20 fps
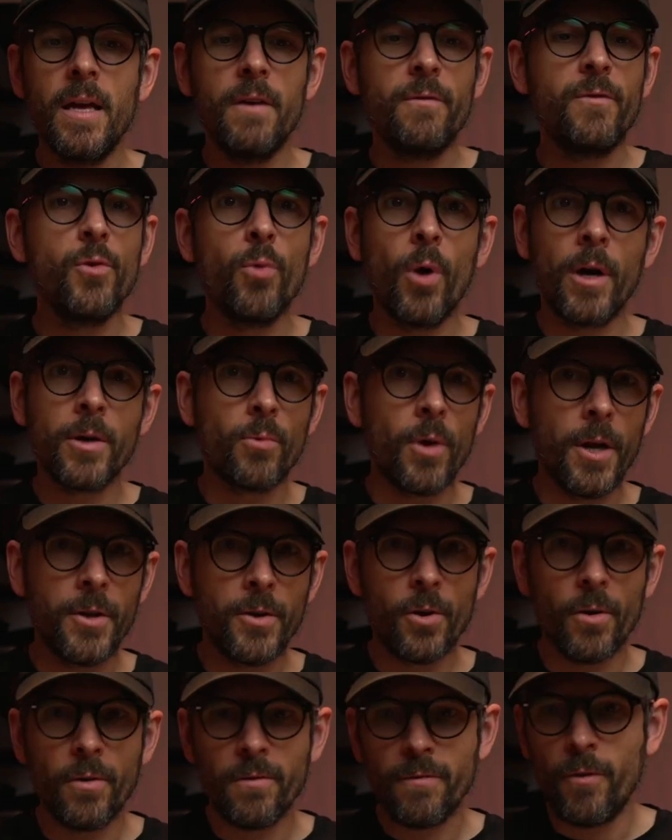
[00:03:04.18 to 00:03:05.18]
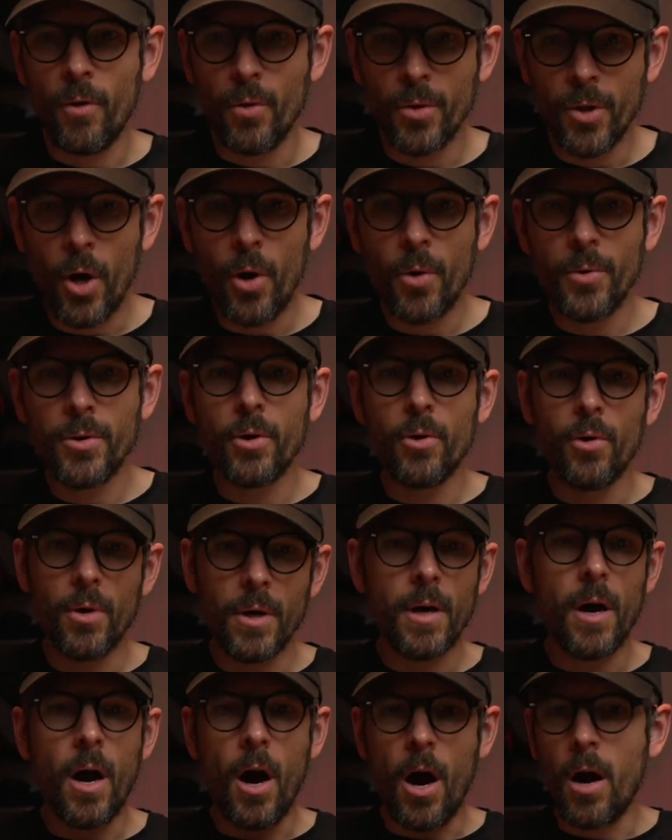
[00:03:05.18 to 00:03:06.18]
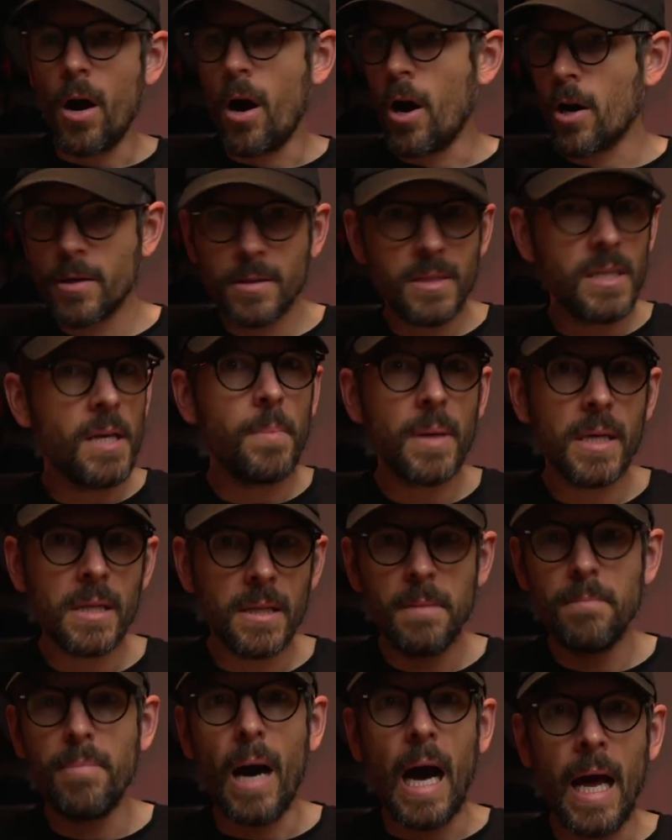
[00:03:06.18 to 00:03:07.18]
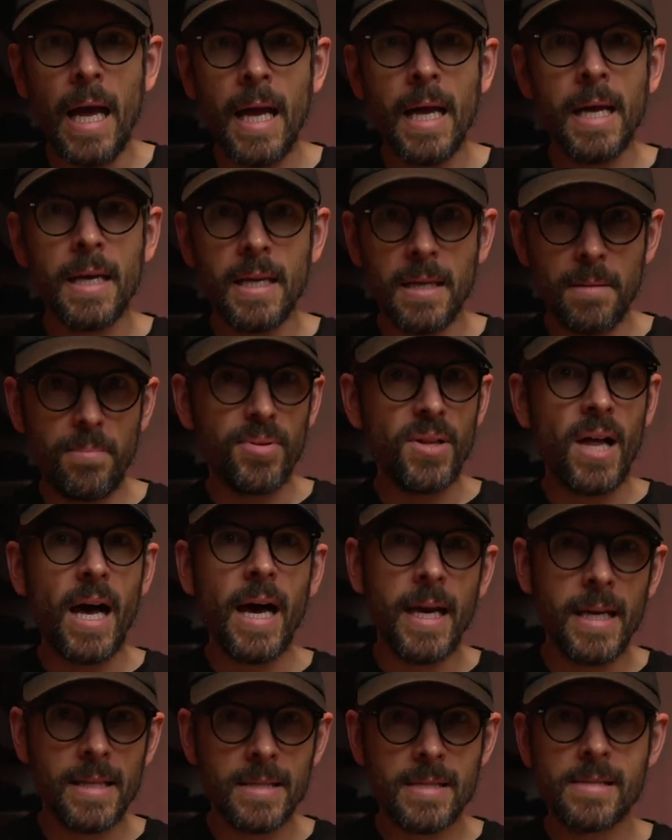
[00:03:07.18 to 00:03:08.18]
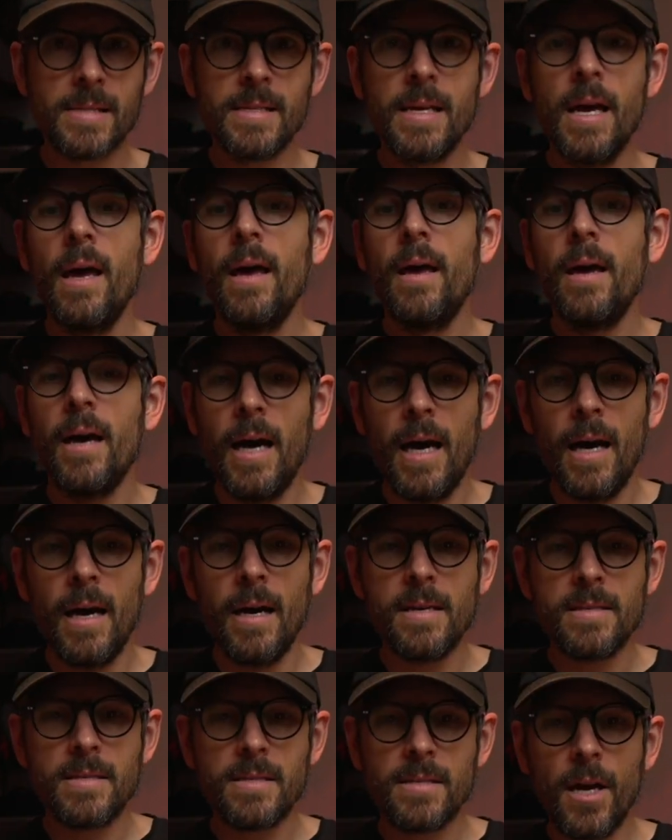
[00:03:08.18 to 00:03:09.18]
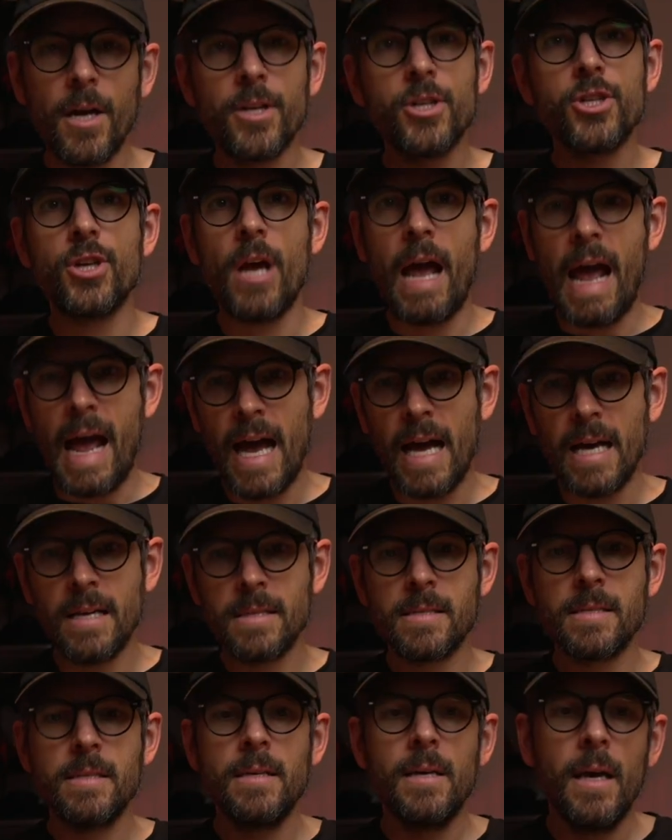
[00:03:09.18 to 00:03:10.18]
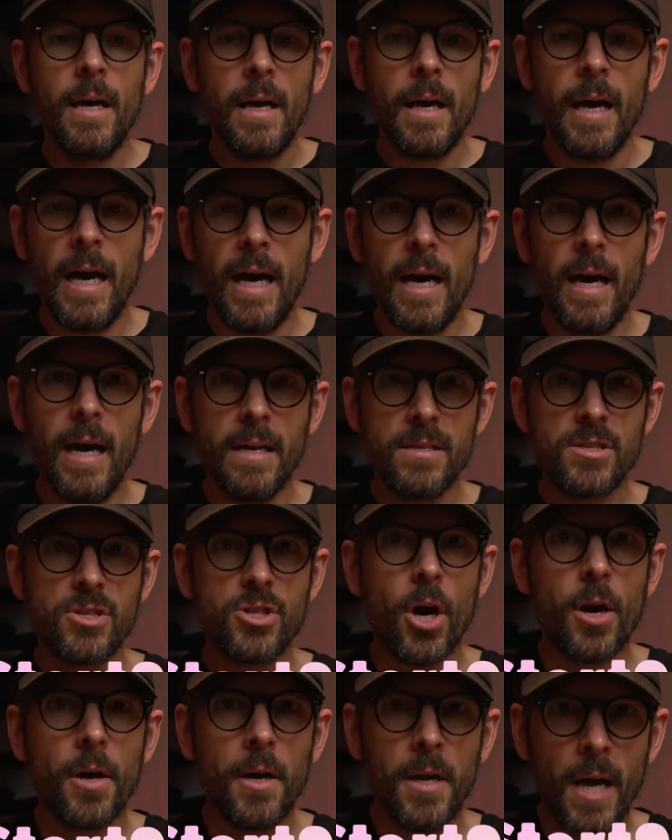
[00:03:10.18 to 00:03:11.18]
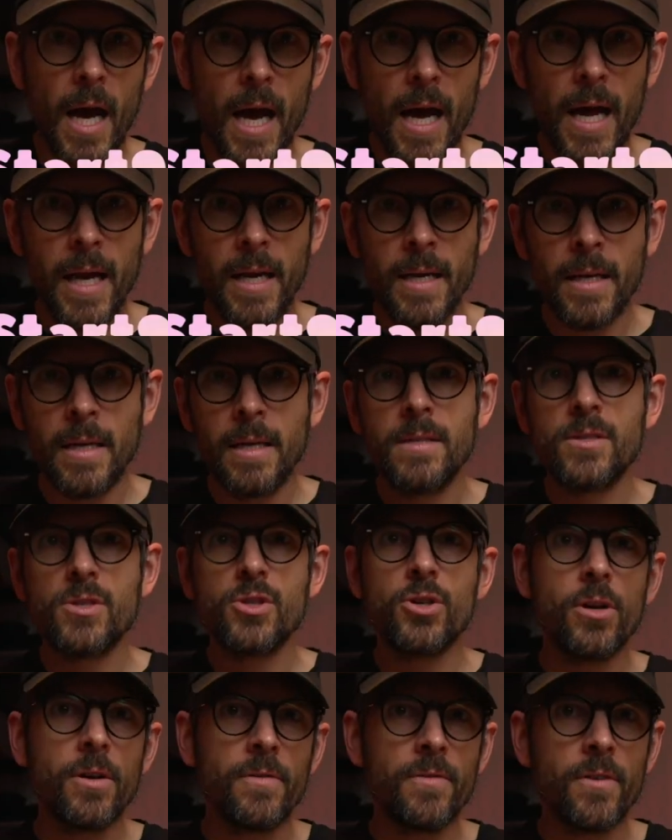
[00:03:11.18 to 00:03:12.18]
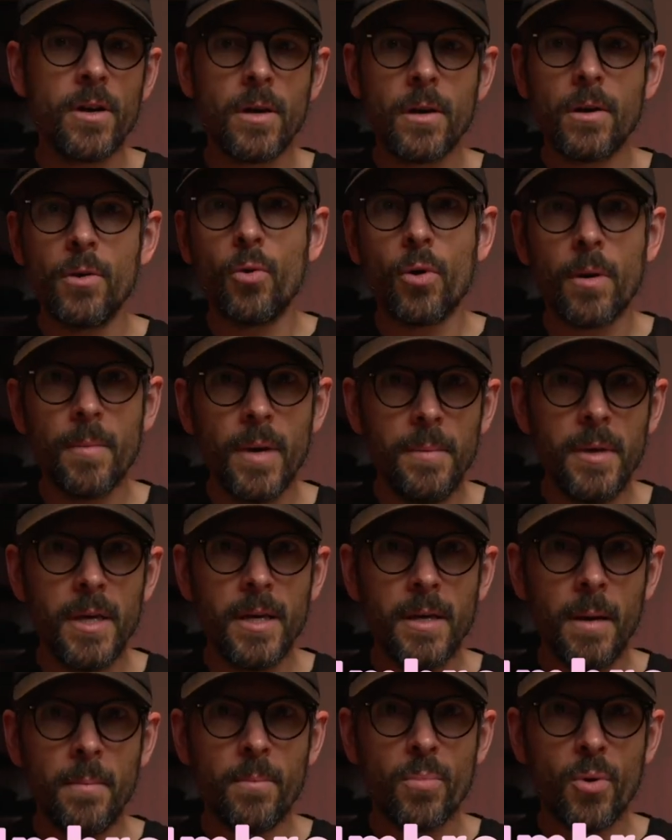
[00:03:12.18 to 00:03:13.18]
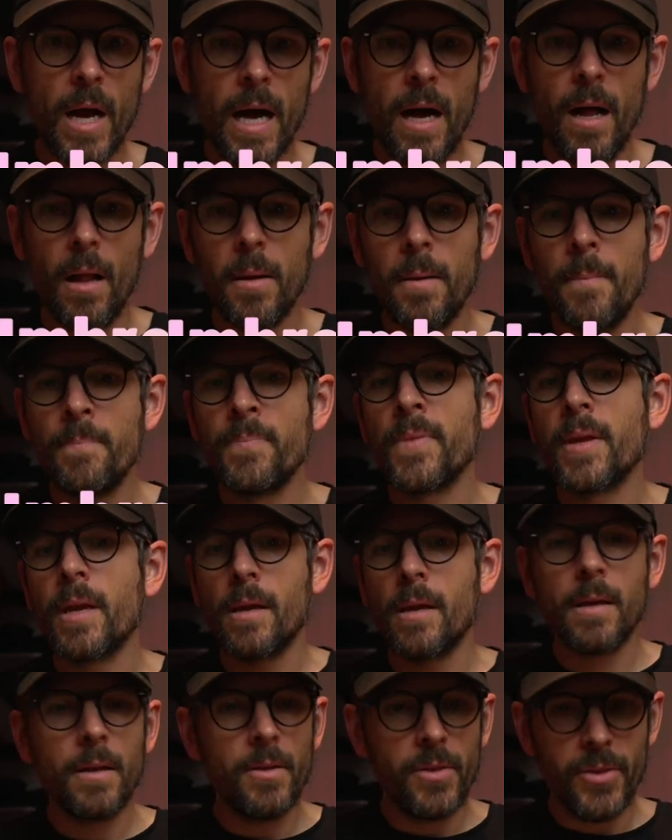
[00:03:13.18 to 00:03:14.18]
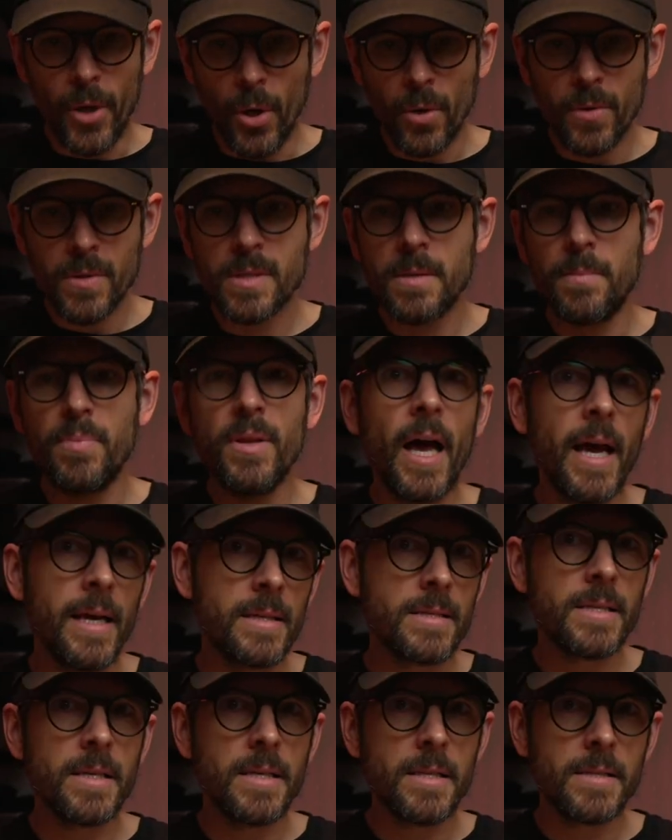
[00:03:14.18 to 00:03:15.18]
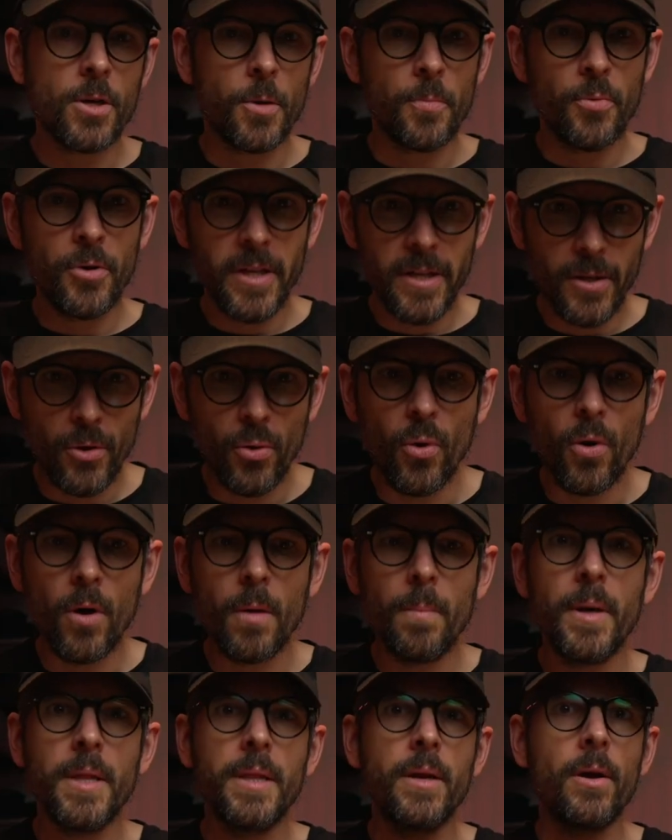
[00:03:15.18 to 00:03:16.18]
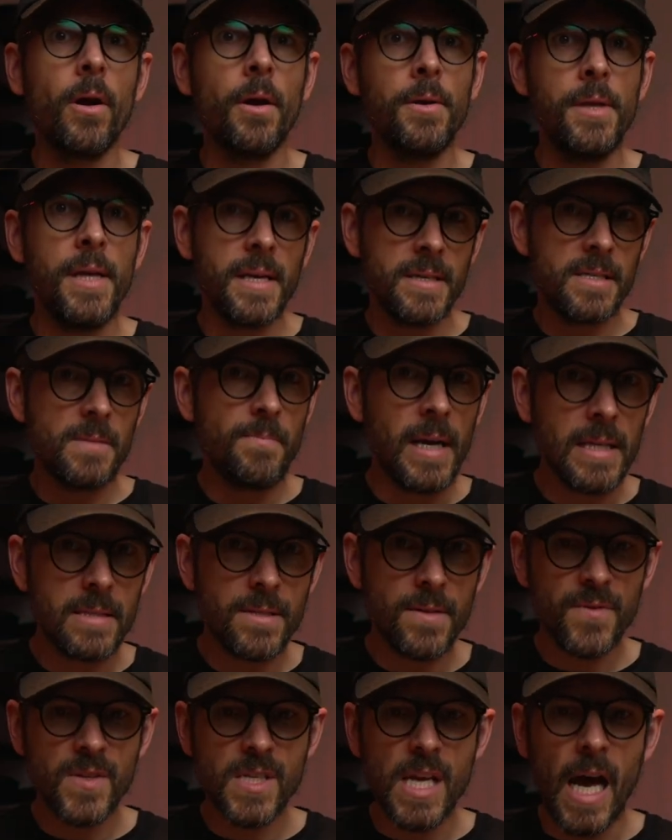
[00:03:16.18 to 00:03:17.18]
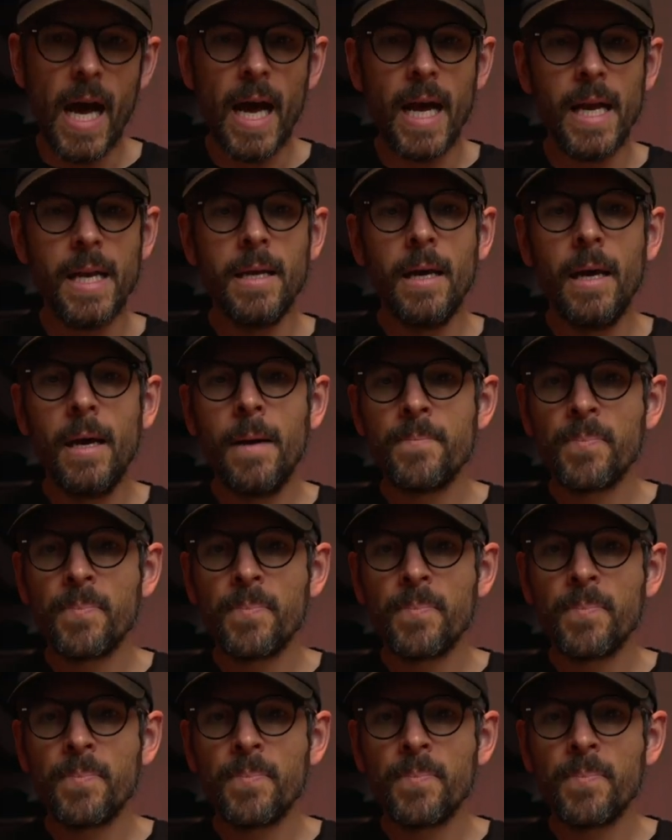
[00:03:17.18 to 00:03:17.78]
if you want to run your own full node, are typically buying an appliance uh, such as uh, a Start9 server or maybe an Umbrel. Those appliances are pretty cool, but they're on the expensive side.